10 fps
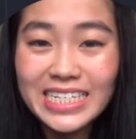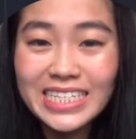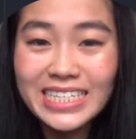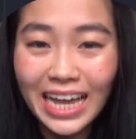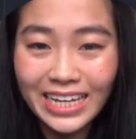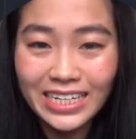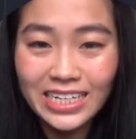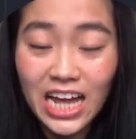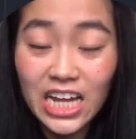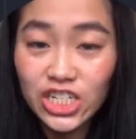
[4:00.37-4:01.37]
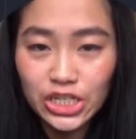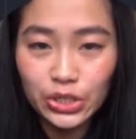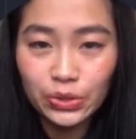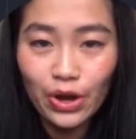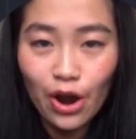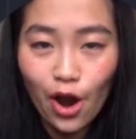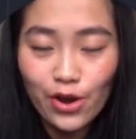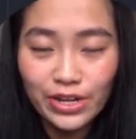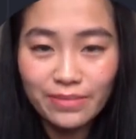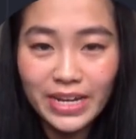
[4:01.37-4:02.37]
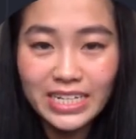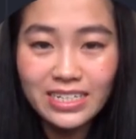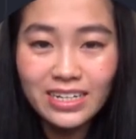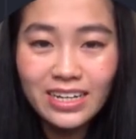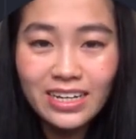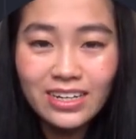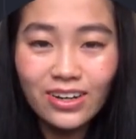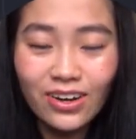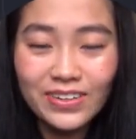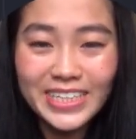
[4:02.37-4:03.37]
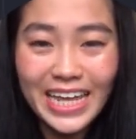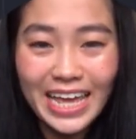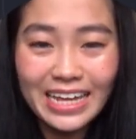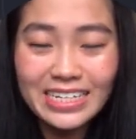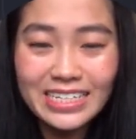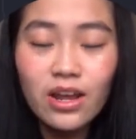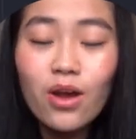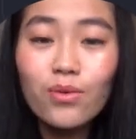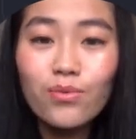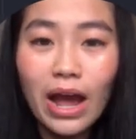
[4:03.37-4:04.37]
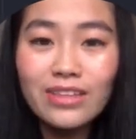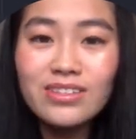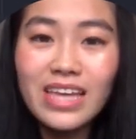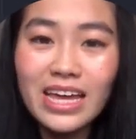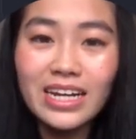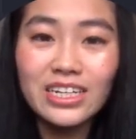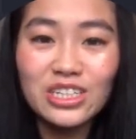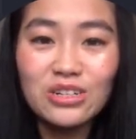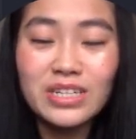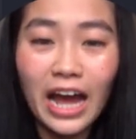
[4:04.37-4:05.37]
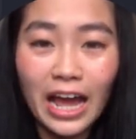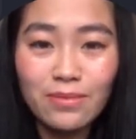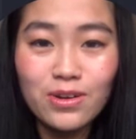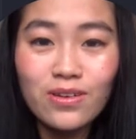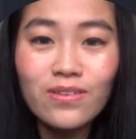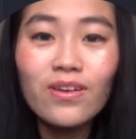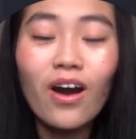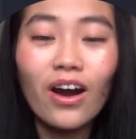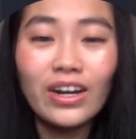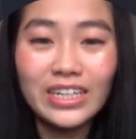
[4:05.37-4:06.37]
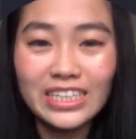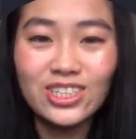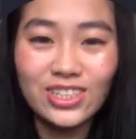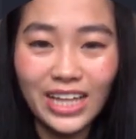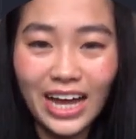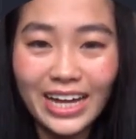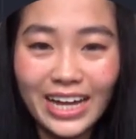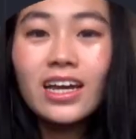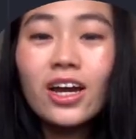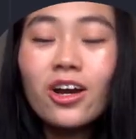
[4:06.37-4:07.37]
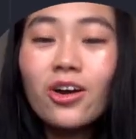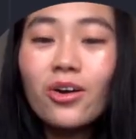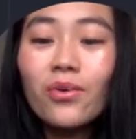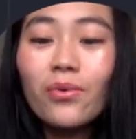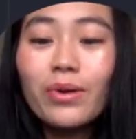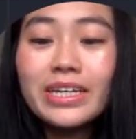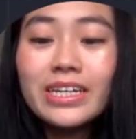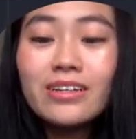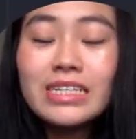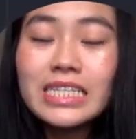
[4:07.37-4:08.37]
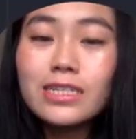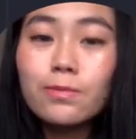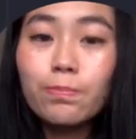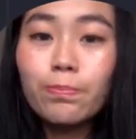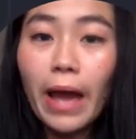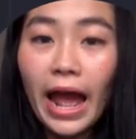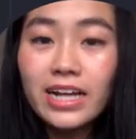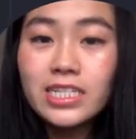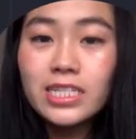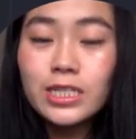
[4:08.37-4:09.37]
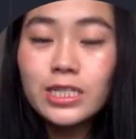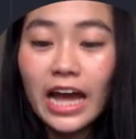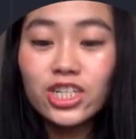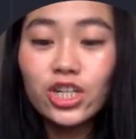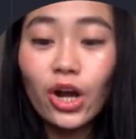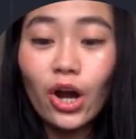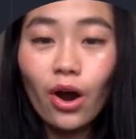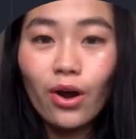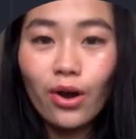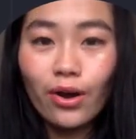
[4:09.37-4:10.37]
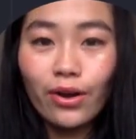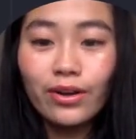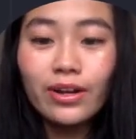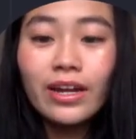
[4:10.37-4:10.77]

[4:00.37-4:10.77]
second additional argument called end. Rather than a new timer, on each line. We use this backslash r